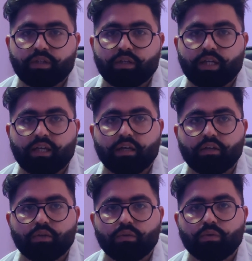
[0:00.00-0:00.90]
Like
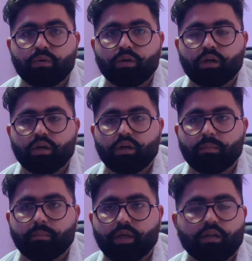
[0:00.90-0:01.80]
you
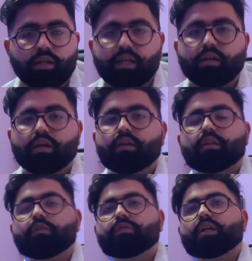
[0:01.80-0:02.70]
make, like
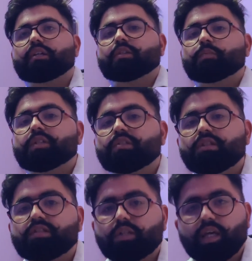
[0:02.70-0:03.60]
if there is a
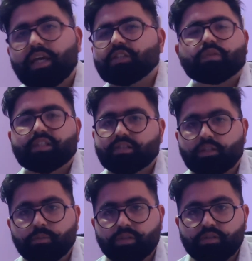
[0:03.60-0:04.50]
business,
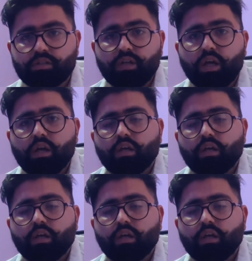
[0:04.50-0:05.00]
XYZ business,